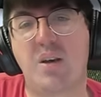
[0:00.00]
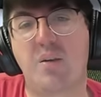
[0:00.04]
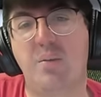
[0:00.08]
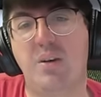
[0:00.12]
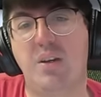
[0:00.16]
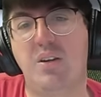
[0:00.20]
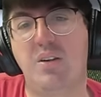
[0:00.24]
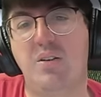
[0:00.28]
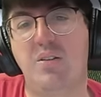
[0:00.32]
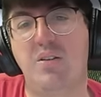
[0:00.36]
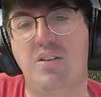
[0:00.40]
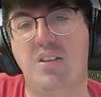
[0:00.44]
can
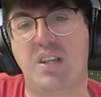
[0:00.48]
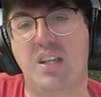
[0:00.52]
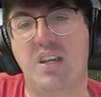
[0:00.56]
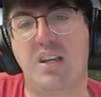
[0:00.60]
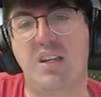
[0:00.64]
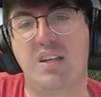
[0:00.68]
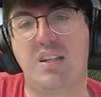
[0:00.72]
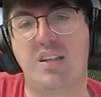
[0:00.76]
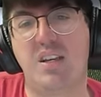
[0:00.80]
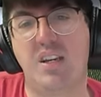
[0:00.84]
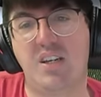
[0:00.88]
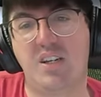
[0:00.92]
be used in
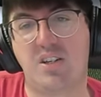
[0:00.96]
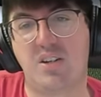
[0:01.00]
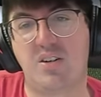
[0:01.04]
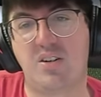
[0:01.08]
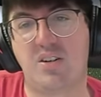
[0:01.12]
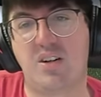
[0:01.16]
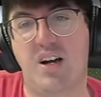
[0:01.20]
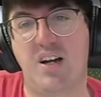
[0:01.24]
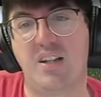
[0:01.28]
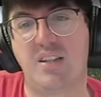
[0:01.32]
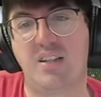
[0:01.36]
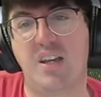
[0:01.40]
additional
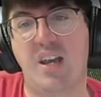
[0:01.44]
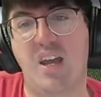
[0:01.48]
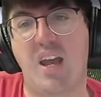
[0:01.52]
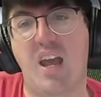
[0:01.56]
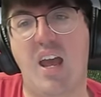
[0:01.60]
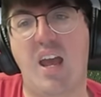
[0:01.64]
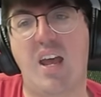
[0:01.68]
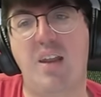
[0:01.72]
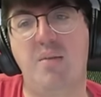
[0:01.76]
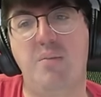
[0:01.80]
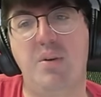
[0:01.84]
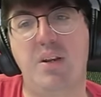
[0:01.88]
content
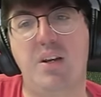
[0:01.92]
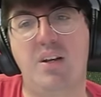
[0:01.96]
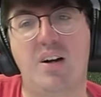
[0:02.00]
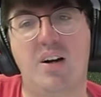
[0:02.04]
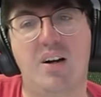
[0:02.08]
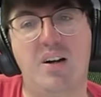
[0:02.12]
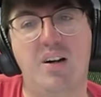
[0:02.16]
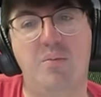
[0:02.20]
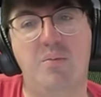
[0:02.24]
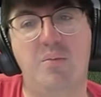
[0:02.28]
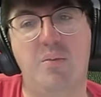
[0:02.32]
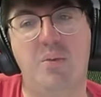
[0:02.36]
and
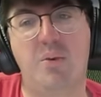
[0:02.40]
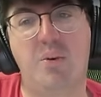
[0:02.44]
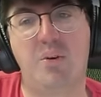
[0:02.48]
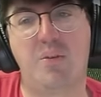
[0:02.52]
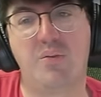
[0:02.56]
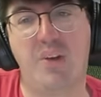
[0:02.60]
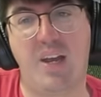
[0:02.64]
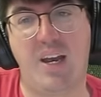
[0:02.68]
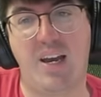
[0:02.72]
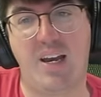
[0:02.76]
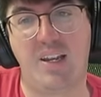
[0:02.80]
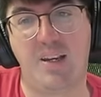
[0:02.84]
become more
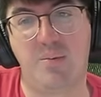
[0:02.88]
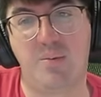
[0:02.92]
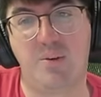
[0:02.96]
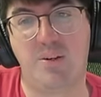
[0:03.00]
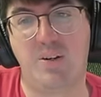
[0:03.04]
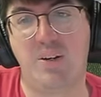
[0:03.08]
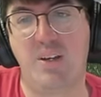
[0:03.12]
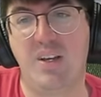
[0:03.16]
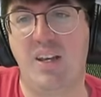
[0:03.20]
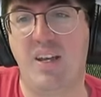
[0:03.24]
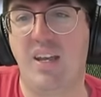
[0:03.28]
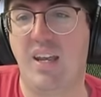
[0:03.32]

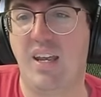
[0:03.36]
valuable.